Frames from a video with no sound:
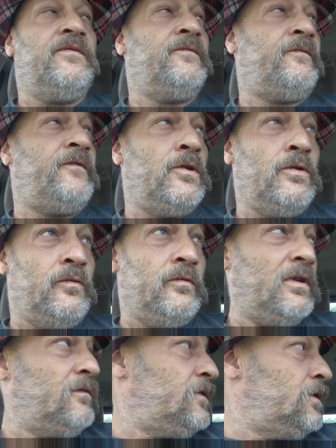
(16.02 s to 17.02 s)
food
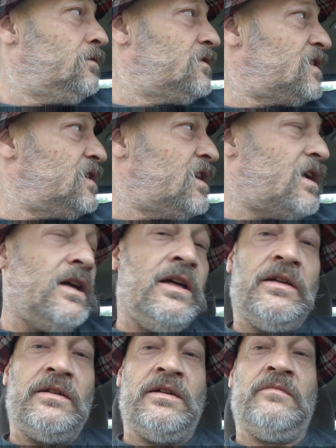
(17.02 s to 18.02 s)
review
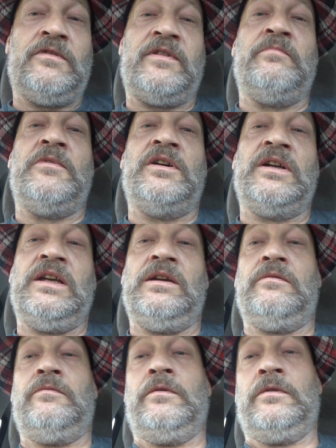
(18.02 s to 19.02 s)
today. I'm with Monkey
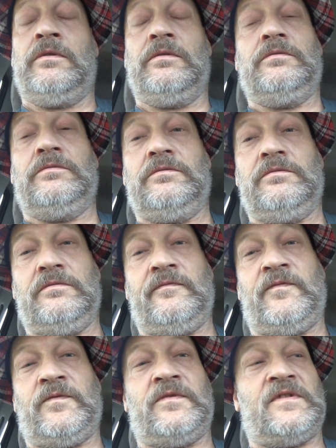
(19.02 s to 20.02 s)
at work.
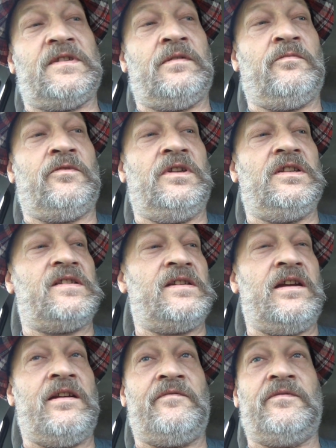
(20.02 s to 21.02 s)
For some
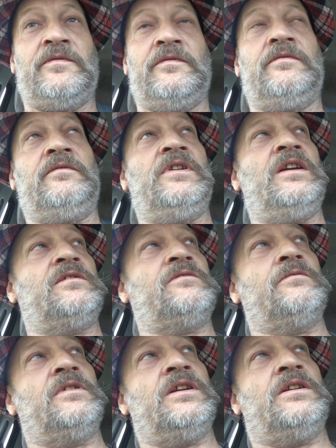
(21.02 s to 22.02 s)
reason, after
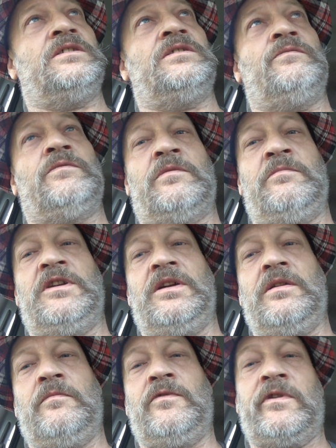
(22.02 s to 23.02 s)
yesterday, she wanted me to
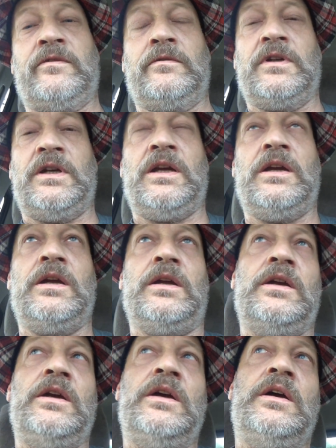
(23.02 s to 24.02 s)
come with her today.
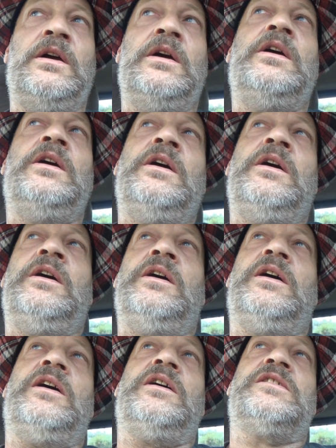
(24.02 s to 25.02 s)

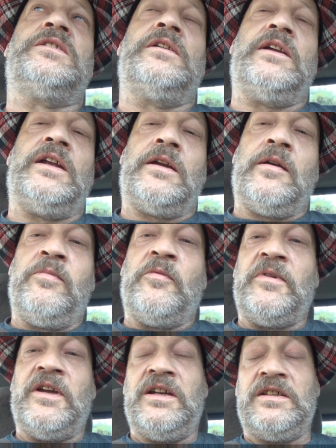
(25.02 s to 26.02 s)
Uh, she only had a
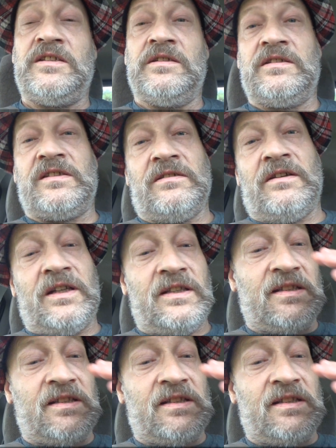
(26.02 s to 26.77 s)
couple patients, so I